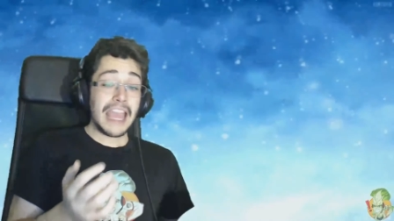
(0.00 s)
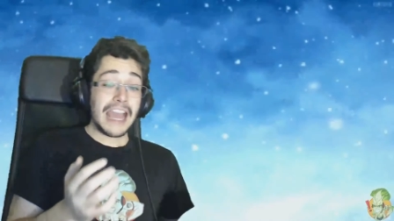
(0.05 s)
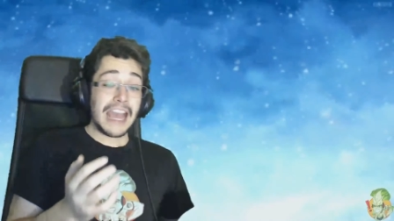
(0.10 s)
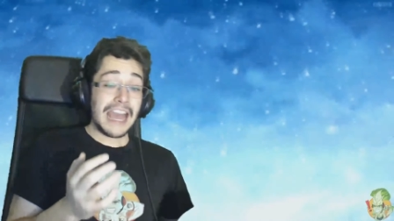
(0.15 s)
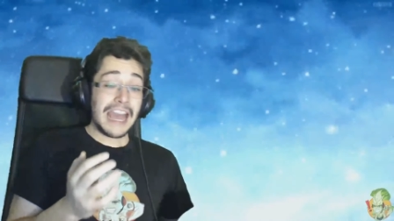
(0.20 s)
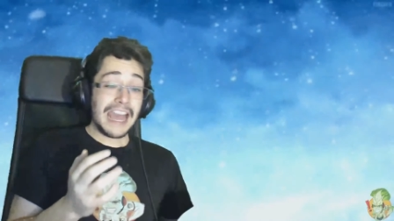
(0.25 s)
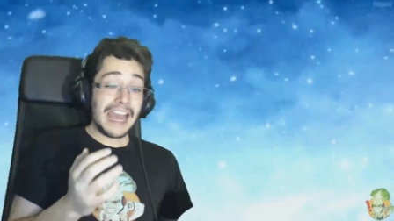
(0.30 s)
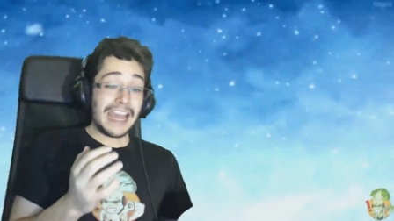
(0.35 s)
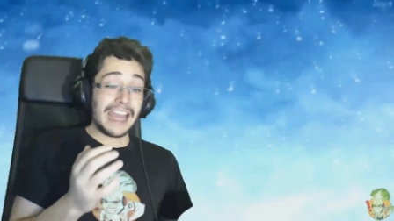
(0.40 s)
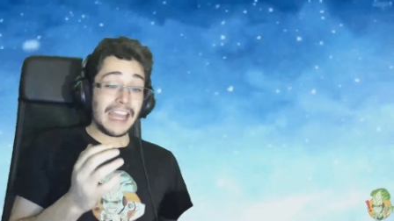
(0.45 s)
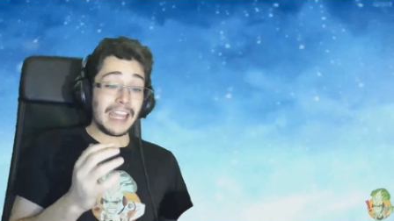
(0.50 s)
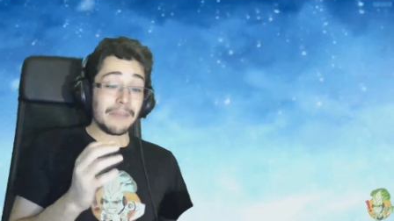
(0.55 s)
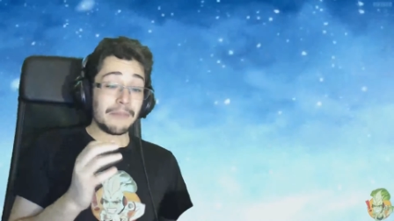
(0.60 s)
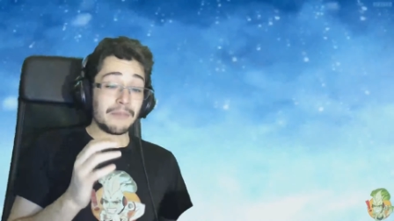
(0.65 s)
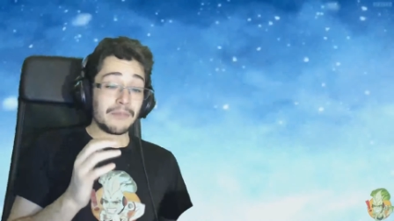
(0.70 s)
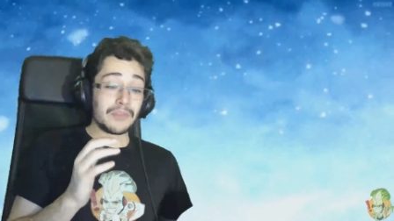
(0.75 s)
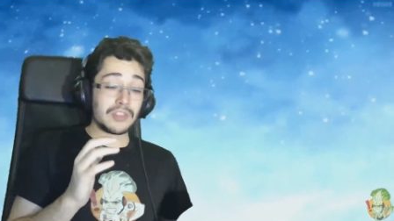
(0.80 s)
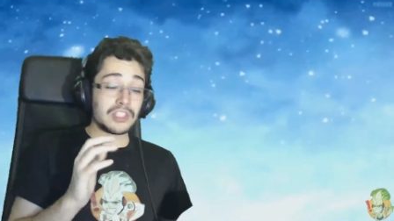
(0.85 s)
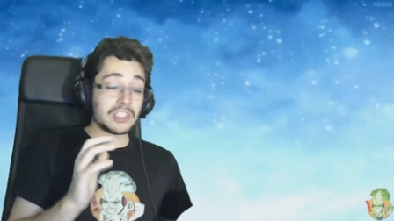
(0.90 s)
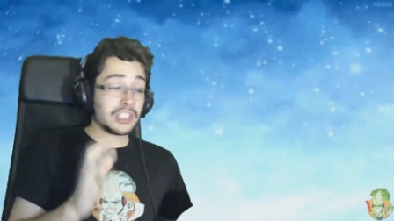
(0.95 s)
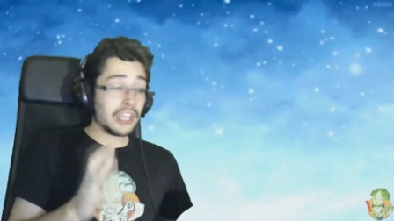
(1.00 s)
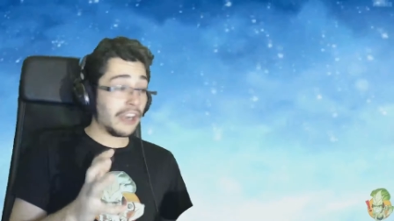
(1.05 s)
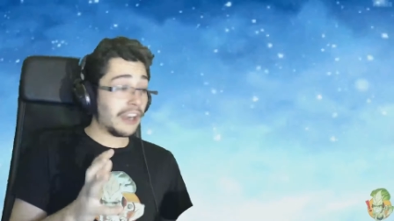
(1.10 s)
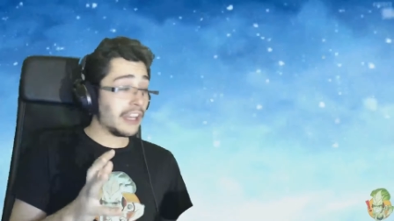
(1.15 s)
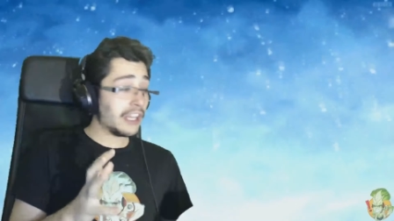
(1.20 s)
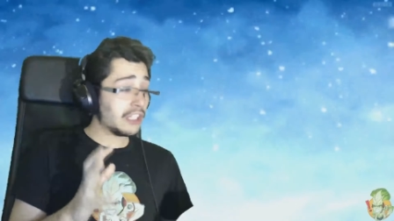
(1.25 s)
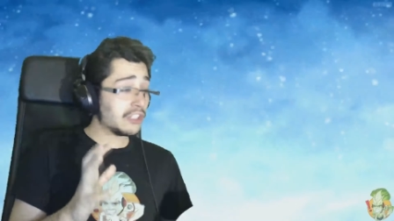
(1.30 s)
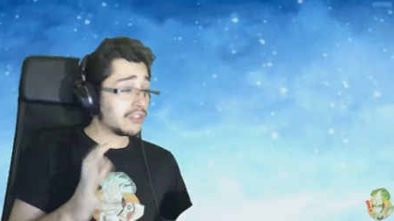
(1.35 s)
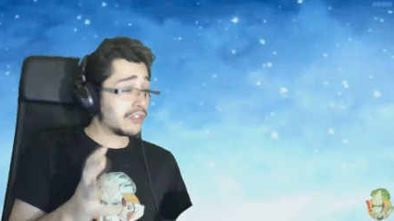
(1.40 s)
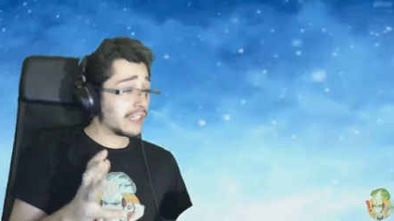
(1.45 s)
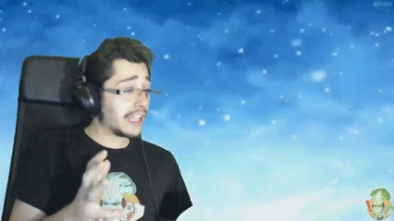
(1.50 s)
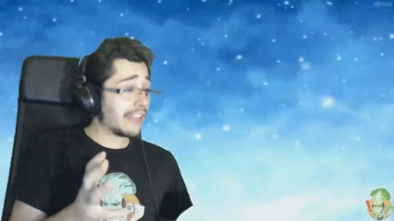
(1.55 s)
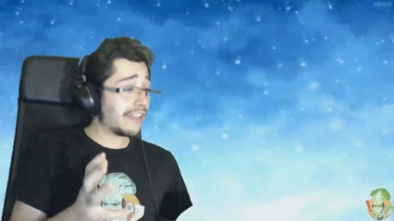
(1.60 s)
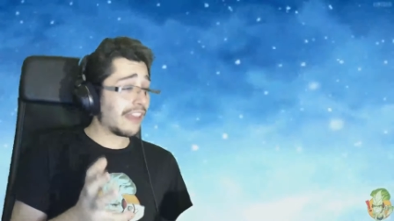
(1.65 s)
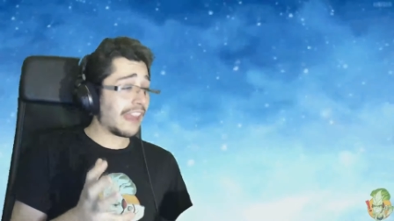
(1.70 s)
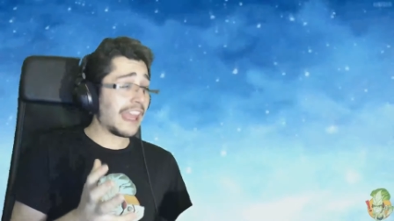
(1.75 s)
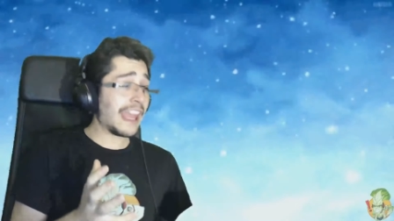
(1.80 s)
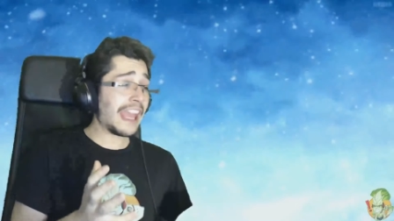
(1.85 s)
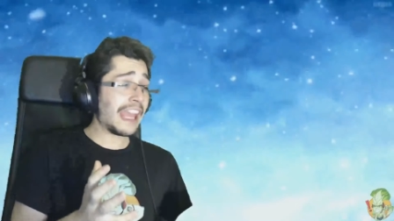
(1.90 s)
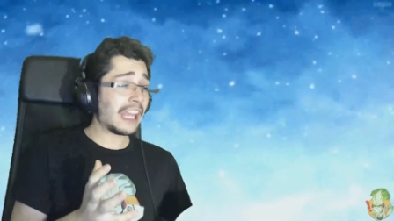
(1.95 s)
I'm starting to get
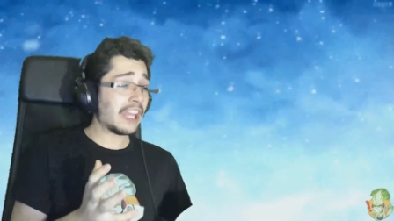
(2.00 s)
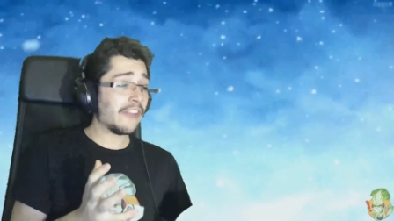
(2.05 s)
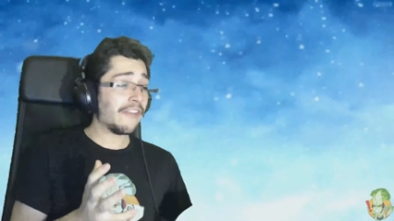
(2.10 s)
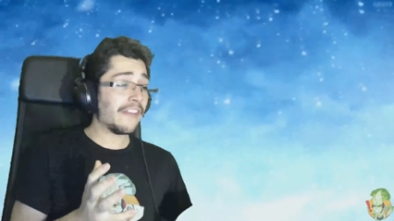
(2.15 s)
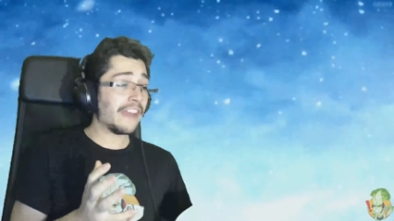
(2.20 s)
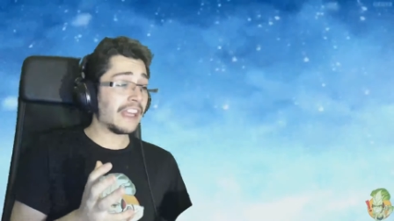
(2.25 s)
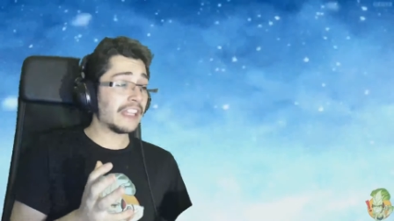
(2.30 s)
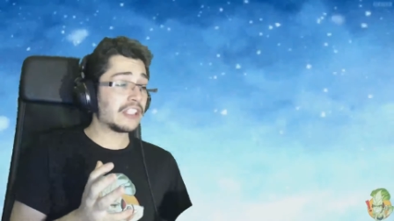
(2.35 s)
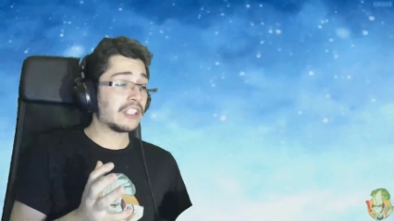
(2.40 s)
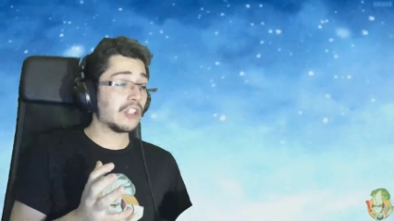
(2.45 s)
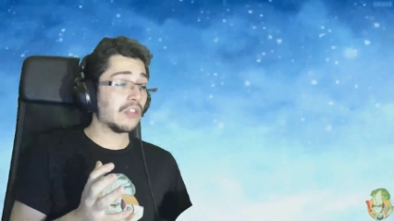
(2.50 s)
the hang of it,